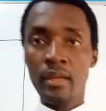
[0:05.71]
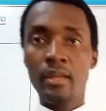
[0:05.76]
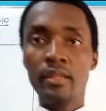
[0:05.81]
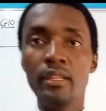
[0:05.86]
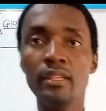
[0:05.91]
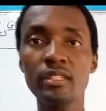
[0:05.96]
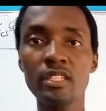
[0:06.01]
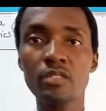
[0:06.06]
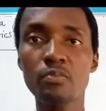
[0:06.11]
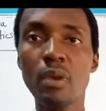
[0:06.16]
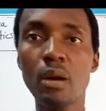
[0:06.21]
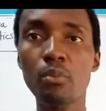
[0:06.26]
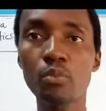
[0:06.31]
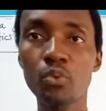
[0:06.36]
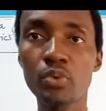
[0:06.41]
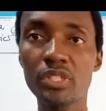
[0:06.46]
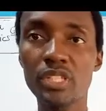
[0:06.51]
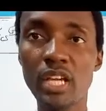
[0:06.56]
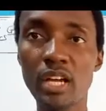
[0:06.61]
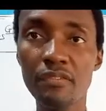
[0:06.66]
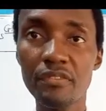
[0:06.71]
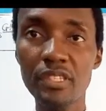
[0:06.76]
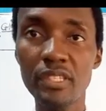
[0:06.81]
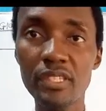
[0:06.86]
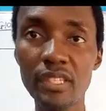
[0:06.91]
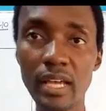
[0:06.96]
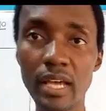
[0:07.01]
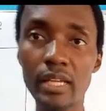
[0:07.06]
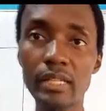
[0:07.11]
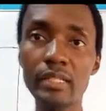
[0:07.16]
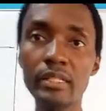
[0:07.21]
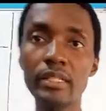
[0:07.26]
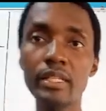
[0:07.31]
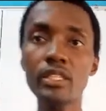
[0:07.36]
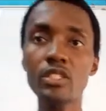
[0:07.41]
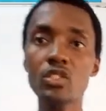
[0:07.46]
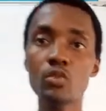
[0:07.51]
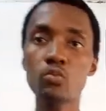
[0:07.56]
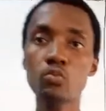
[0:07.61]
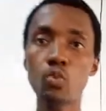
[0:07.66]
This is Mamu Jarvis, and
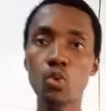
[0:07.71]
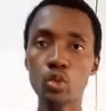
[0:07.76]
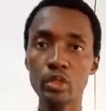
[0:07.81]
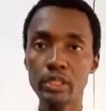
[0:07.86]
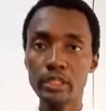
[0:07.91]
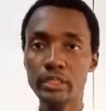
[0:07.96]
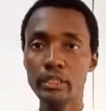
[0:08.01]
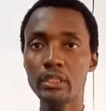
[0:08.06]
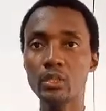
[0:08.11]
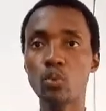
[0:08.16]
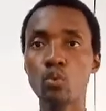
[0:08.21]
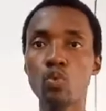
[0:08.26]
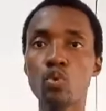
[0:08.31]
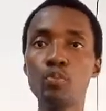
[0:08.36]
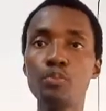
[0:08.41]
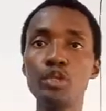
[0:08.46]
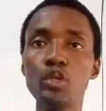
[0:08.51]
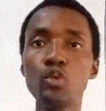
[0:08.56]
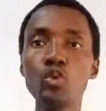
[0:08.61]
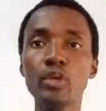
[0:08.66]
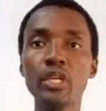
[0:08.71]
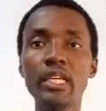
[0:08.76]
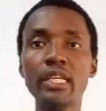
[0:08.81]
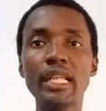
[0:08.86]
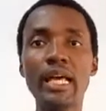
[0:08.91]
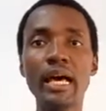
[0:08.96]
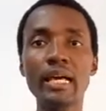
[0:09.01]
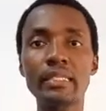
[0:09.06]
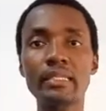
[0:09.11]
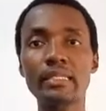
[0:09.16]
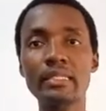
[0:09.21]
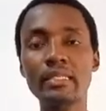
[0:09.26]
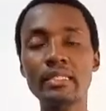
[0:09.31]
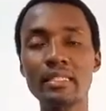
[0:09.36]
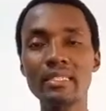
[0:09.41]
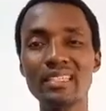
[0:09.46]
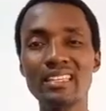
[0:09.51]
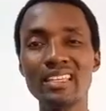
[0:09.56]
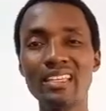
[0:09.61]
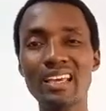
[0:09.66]
this morning we'll be looking at
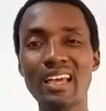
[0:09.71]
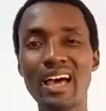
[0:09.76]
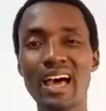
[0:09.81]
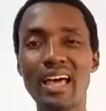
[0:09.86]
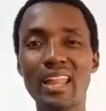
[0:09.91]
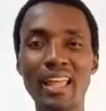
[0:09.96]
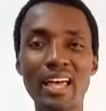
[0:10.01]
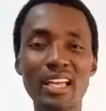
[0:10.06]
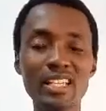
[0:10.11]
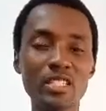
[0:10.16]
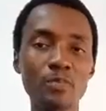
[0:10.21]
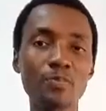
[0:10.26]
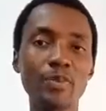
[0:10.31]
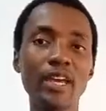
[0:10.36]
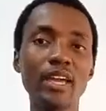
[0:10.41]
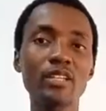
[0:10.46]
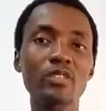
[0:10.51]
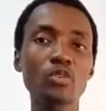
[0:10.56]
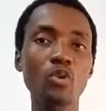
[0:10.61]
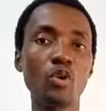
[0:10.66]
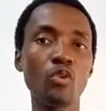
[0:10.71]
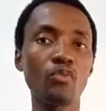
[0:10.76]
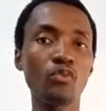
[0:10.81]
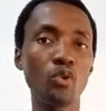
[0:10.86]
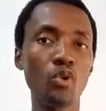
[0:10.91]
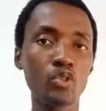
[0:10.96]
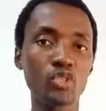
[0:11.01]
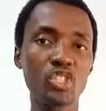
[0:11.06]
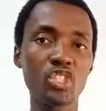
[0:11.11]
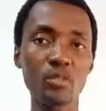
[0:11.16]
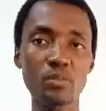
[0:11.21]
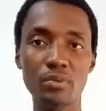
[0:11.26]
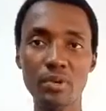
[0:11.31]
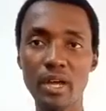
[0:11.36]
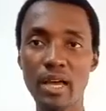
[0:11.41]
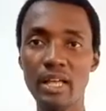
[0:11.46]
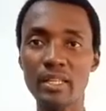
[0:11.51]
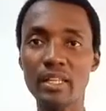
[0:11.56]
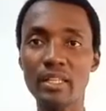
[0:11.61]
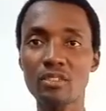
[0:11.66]
an aspect of
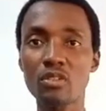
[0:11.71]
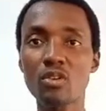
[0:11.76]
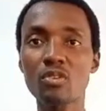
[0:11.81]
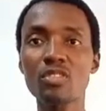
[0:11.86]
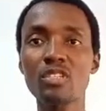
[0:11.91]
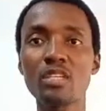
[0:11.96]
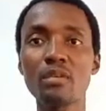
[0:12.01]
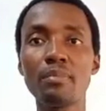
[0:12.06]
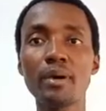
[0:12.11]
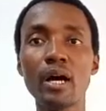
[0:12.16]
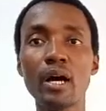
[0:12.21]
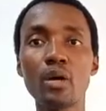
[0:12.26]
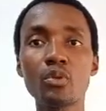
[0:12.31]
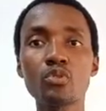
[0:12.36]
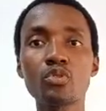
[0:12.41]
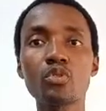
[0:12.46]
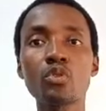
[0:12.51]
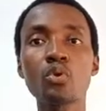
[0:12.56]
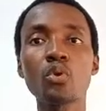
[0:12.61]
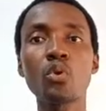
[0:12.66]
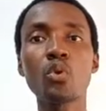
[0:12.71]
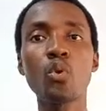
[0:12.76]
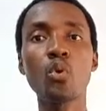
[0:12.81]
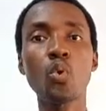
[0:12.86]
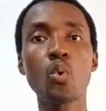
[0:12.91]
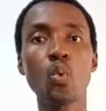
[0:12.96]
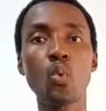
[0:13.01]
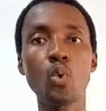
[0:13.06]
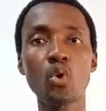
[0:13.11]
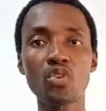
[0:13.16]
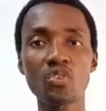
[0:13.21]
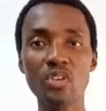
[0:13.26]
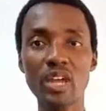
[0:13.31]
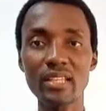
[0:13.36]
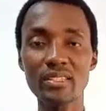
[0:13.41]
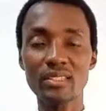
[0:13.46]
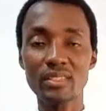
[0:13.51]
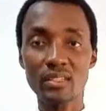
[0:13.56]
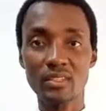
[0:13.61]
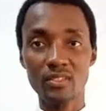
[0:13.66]
algebra that talks about
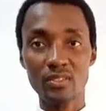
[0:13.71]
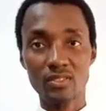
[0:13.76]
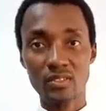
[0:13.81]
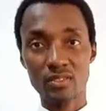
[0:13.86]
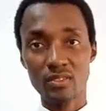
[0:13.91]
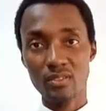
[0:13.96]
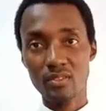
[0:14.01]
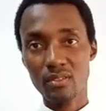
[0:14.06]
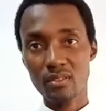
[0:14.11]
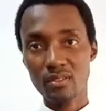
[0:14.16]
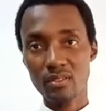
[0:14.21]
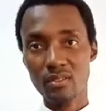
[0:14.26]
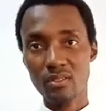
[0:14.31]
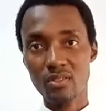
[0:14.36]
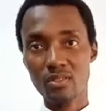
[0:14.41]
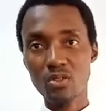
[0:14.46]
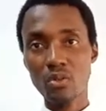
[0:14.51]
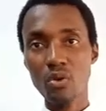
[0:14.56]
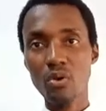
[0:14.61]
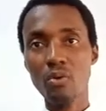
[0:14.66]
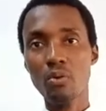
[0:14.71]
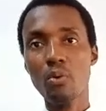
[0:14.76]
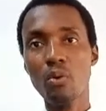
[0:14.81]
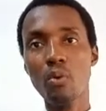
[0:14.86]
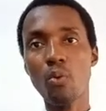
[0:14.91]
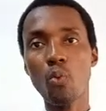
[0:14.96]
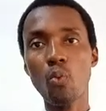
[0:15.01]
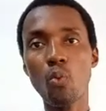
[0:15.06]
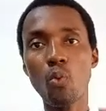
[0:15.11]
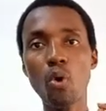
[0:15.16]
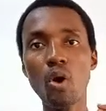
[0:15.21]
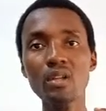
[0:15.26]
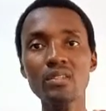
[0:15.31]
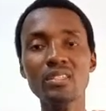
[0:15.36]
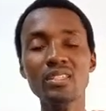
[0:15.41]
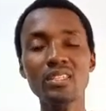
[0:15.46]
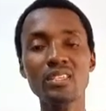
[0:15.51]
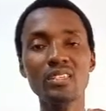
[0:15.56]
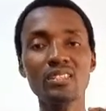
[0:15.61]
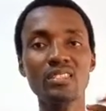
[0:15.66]
quadratics. So,
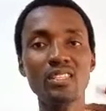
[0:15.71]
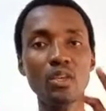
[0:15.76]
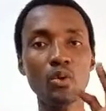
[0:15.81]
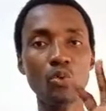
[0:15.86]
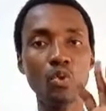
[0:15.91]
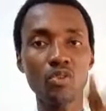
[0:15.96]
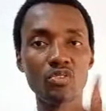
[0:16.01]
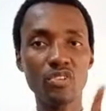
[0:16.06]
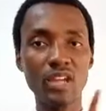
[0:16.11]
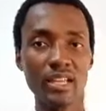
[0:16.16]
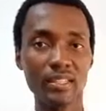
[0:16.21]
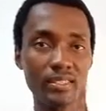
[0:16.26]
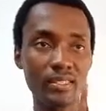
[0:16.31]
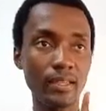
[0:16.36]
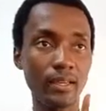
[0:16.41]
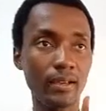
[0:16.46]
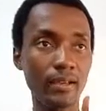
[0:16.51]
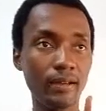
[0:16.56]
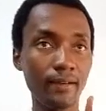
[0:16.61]
what is a quadratic?